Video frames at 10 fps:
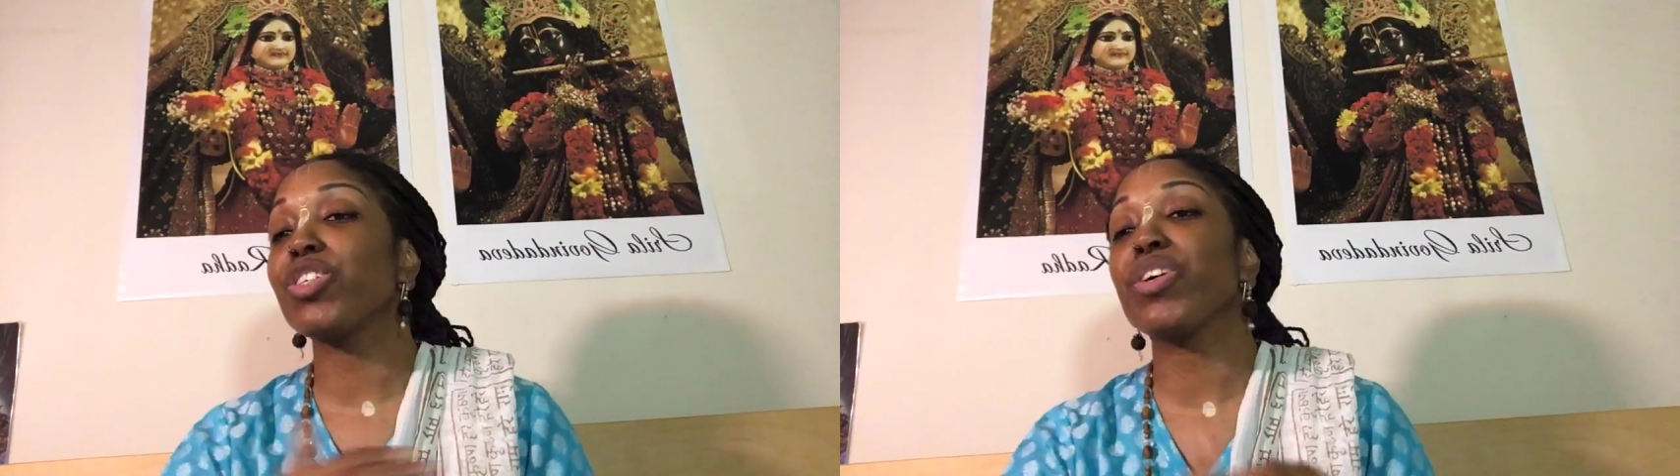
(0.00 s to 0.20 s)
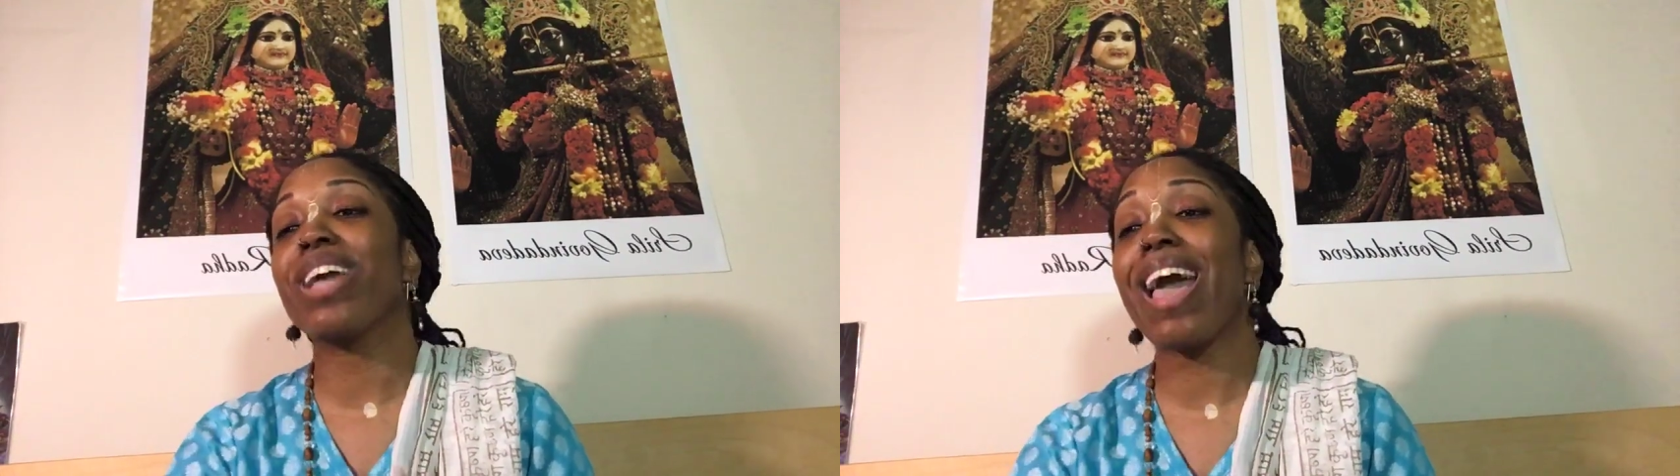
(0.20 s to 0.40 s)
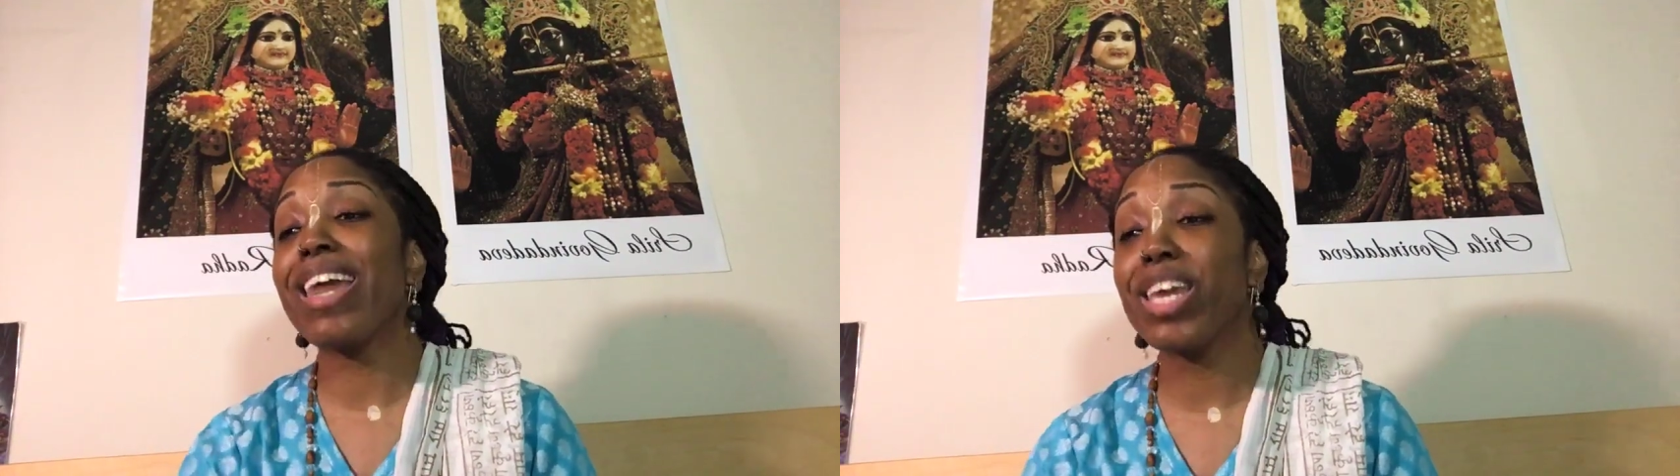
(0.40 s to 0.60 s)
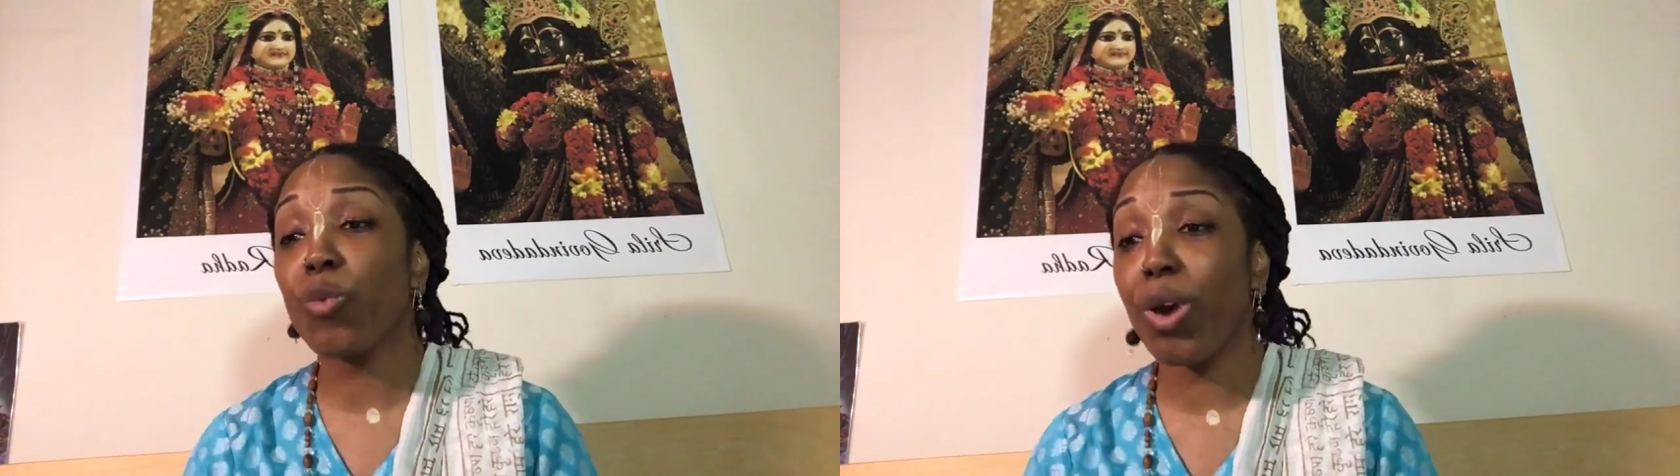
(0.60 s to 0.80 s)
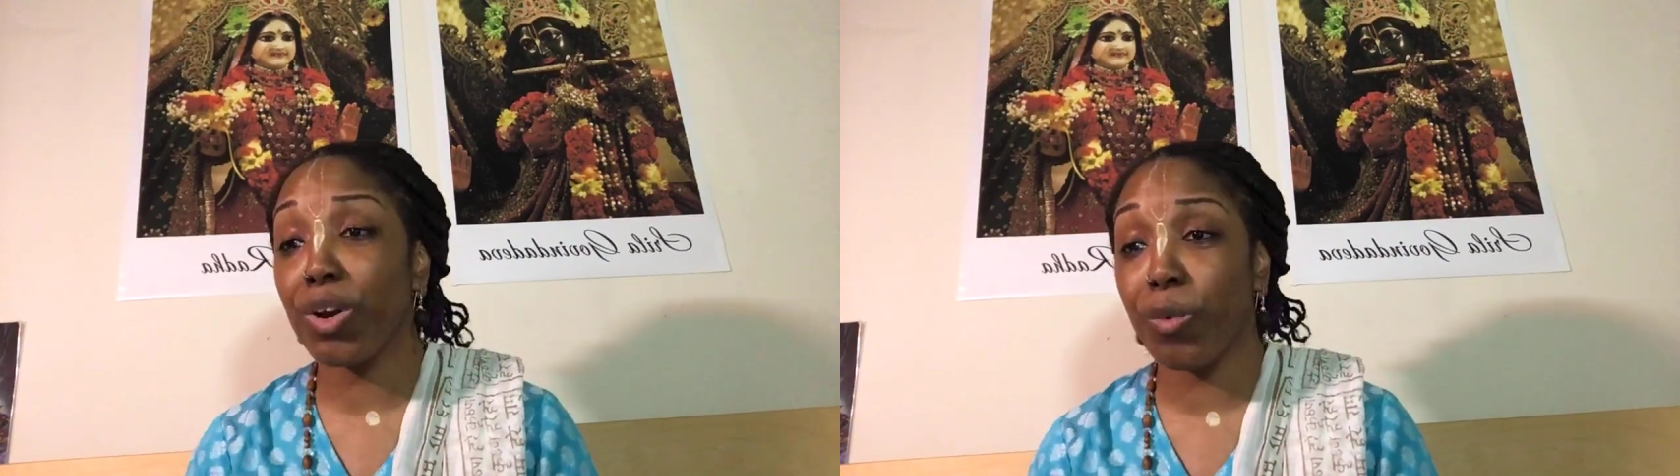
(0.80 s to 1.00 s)
turn
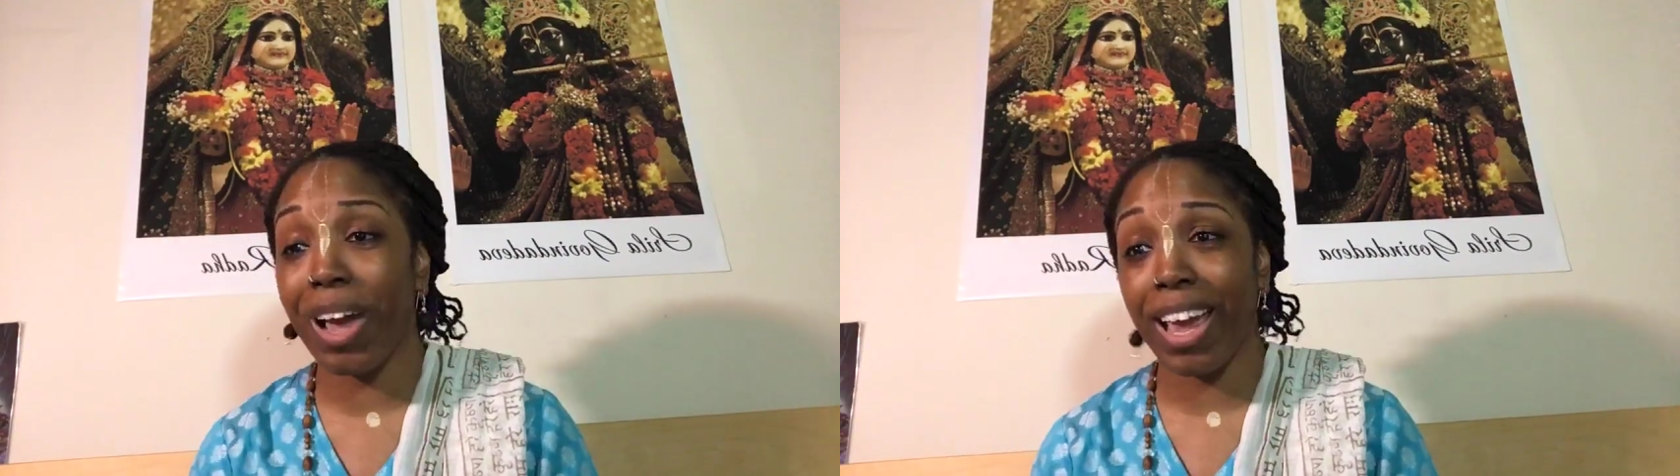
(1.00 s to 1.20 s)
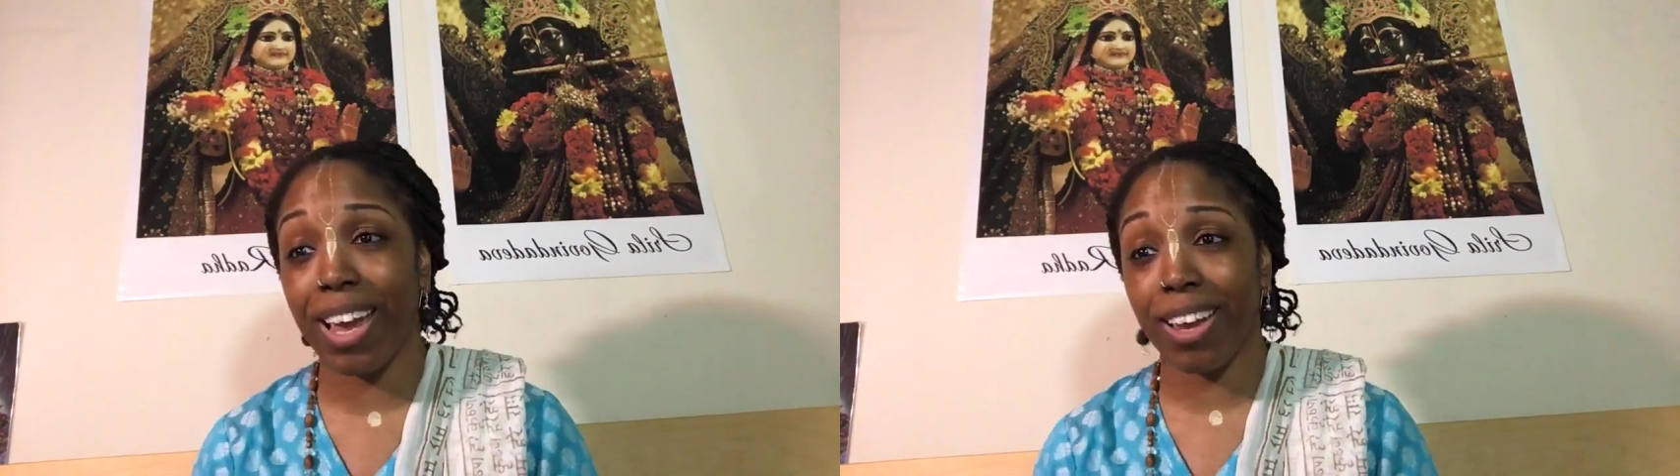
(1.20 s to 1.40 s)
anyone away.